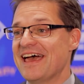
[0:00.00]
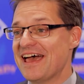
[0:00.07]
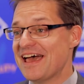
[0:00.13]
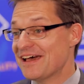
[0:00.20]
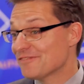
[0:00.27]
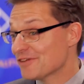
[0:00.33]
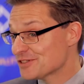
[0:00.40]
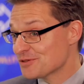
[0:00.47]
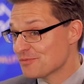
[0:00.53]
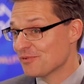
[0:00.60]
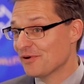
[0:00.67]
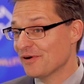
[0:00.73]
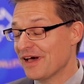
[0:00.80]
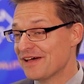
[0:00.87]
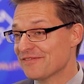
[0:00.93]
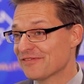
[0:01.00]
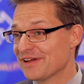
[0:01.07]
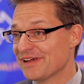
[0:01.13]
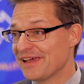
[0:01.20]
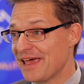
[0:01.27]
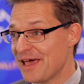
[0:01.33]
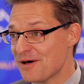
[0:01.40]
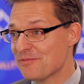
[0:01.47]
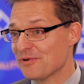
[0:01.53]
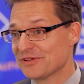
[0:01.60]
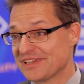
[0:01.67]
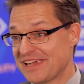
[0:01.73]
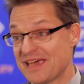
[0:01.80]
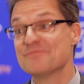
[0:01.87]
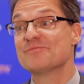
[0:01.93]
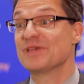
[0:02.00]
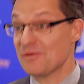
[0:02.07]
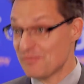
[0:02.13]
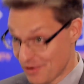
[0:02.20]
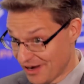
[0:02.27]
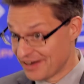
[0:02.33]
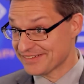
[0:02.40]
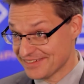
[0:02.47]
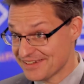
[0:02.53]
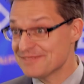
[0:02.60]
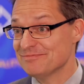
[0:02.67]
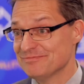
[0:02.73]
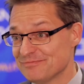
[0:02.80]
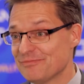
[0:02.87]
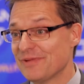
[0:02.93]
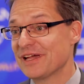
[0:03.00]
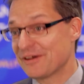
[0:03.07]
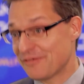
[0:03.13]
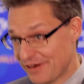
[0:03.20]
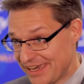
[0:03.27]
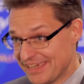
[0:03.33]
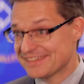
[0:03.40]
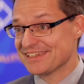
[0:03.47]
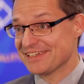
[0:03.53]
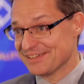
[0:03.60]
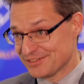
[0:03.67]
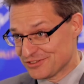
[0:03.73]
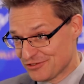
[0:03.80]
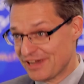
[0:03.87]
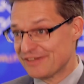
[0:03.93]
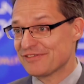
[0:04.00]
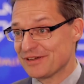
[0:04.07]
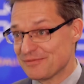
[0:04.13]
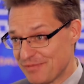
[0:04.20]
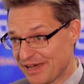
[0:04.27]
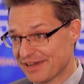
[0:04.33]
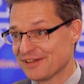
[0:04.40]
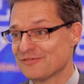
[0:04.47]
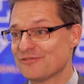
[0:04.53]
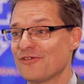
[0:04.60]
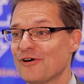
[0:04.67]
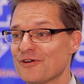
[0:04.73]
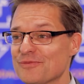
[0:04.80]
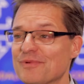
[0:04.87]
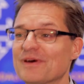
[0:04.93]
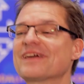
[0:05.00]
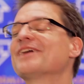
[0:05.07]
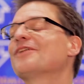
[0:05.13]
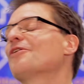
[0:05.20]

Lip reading: Every airport can be a partner by creating traffic back and forth, but can